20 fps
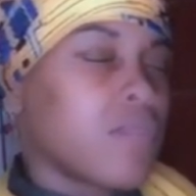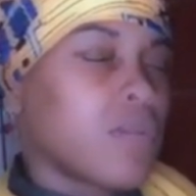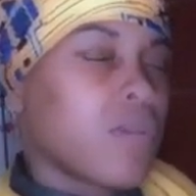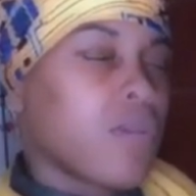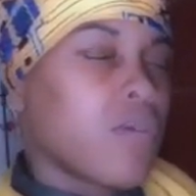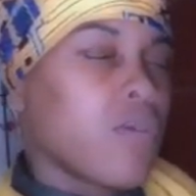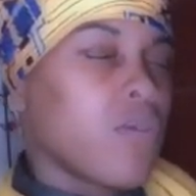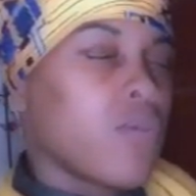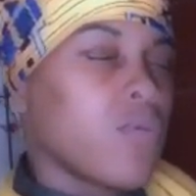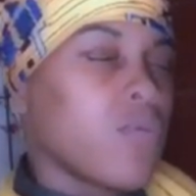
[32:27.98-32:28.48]

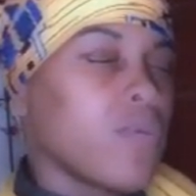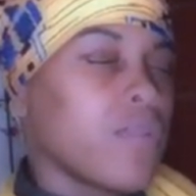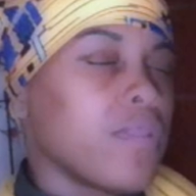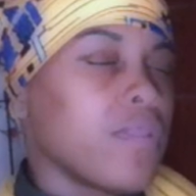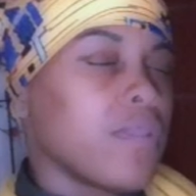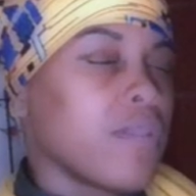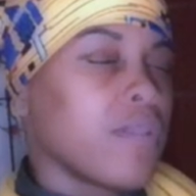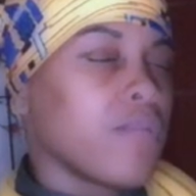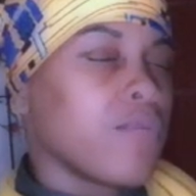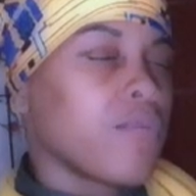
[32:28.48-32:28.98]

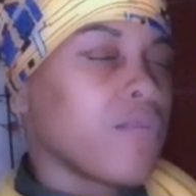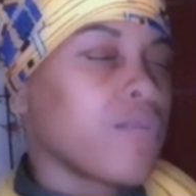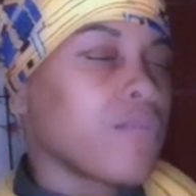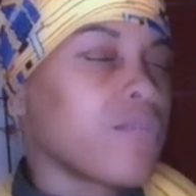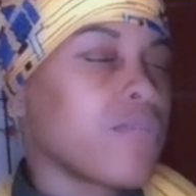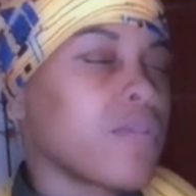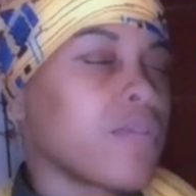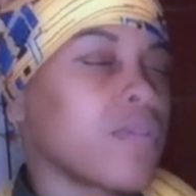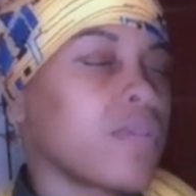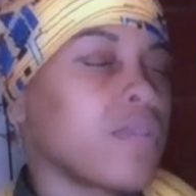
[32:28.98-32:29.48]
Going
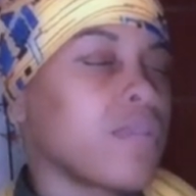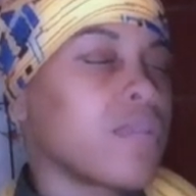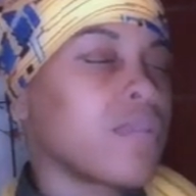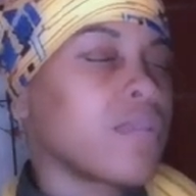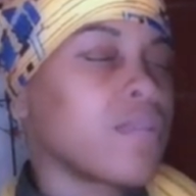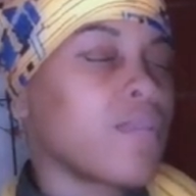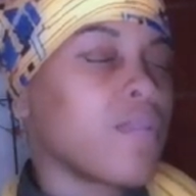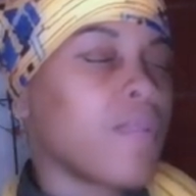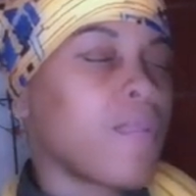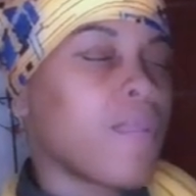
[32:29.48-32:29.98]
inward,
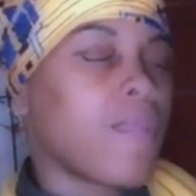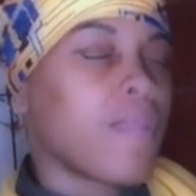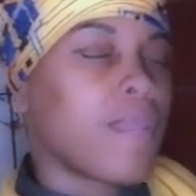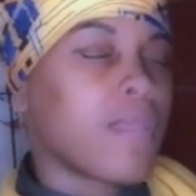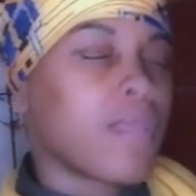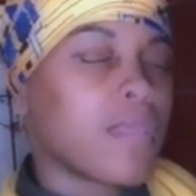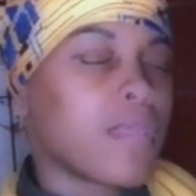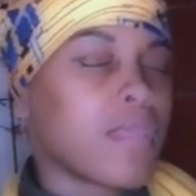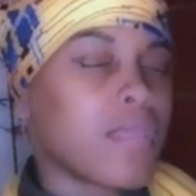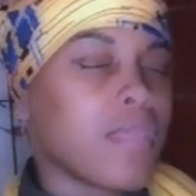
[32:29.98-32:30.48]

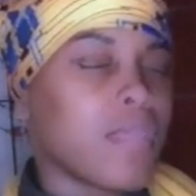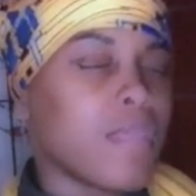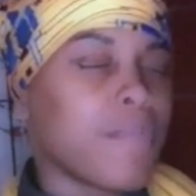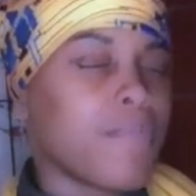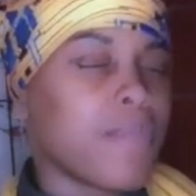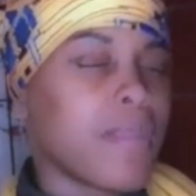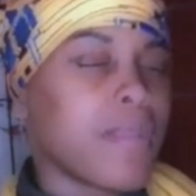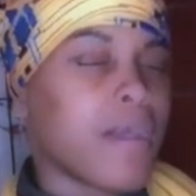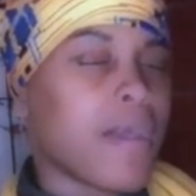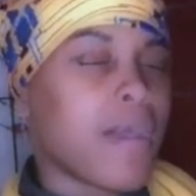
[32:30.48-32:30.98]

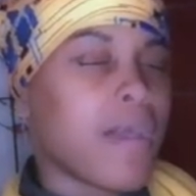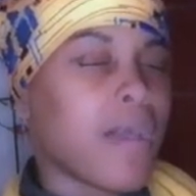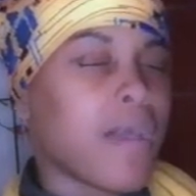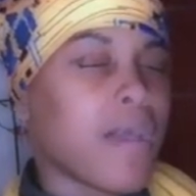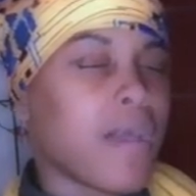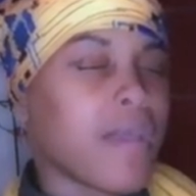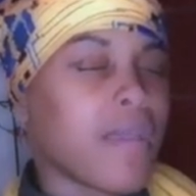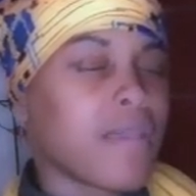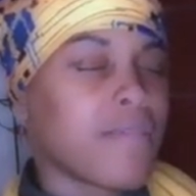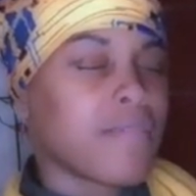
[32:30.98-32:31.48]
keeping our
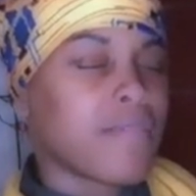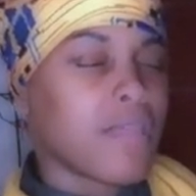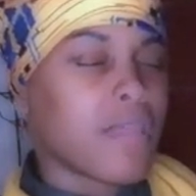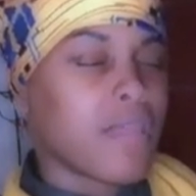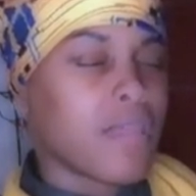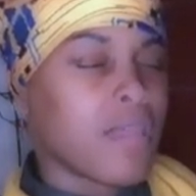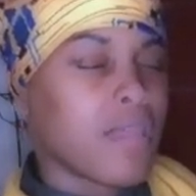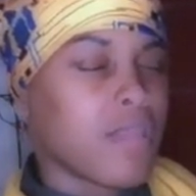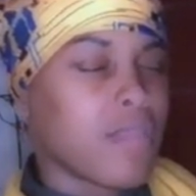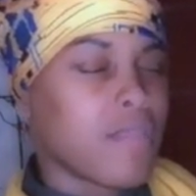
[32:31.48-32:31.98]
eyes
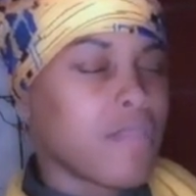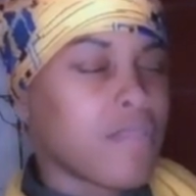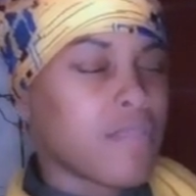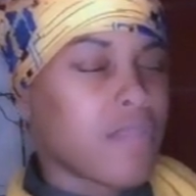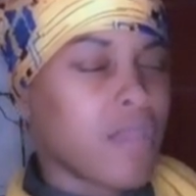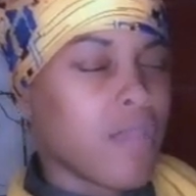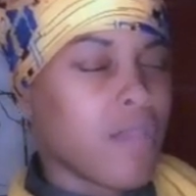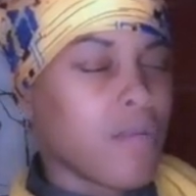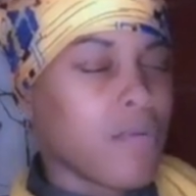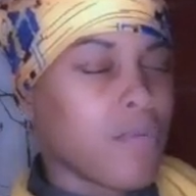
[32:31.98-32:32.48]

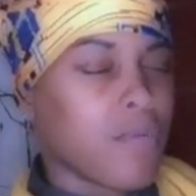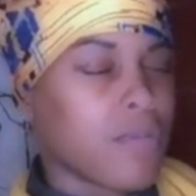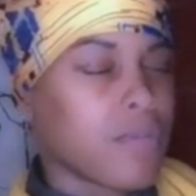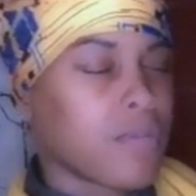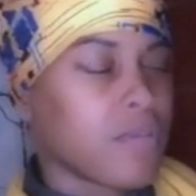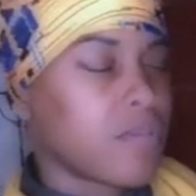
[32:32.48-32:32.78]
gazed downward.